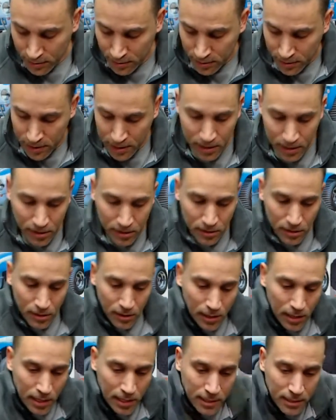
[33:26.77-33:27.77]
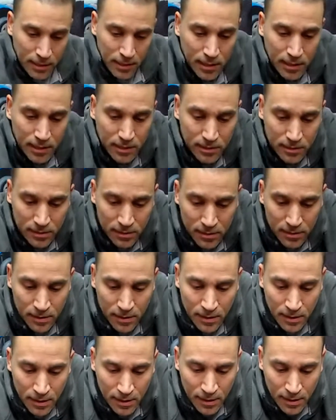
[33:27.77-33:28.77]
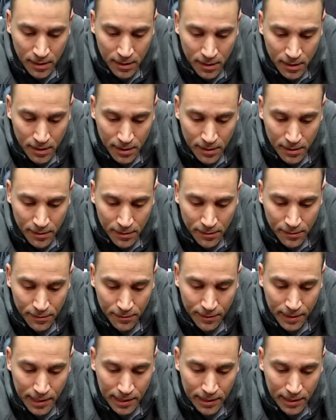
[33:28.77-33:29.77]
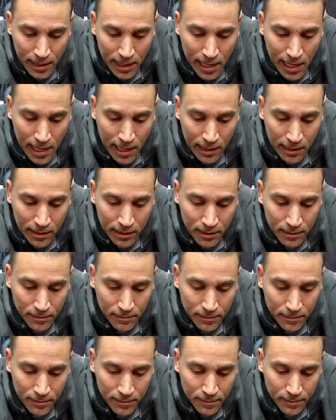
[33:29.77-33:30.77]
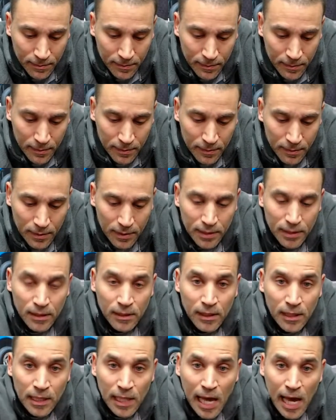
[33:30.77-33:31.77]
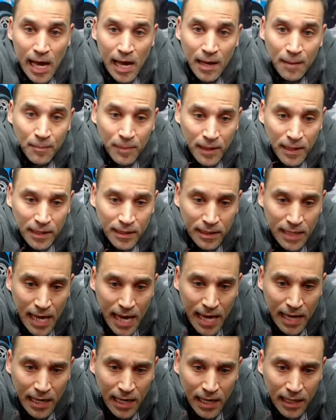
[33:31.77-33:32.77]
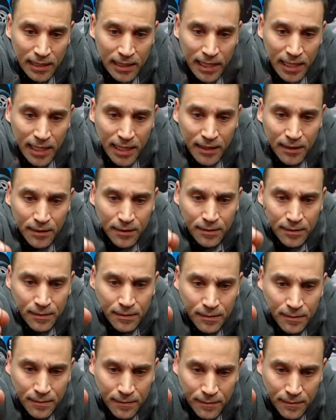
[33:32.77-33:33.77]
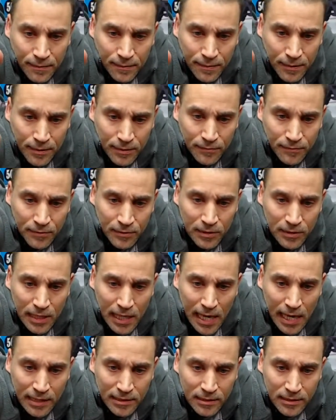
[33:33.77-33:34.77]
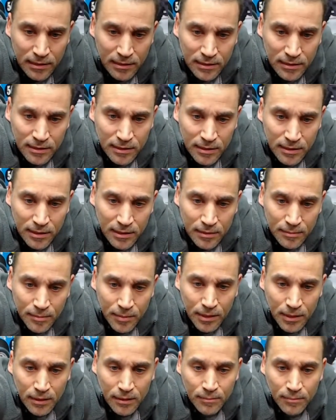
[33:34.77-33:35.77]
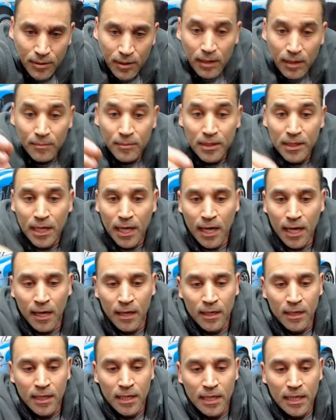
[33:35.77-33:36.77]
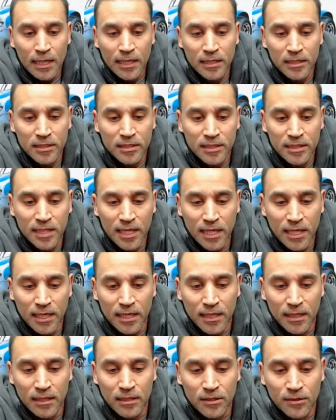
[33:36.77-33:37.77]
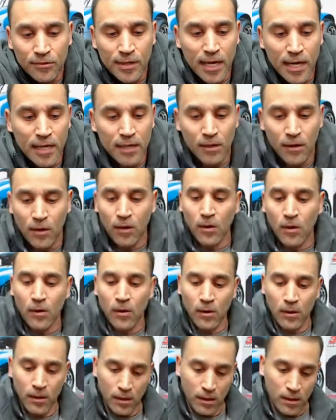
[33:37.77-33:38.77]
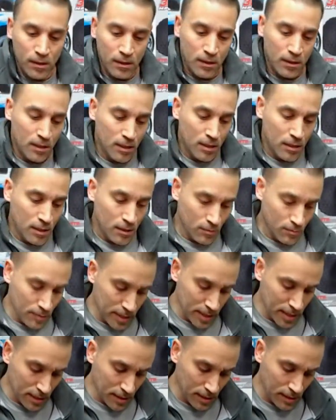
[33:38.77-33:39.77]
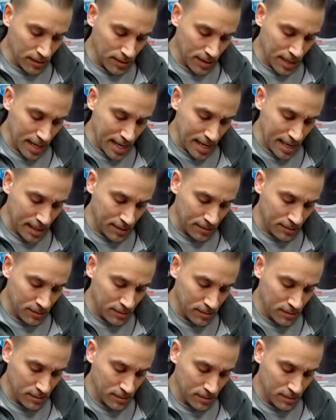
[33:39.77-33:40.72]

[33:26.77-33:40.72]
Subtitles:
So you just go like this, thread lock, little glob like that on there. I don't know if you guys could see it, but probably not. And you just stick it in the thread hole, wiggle it around.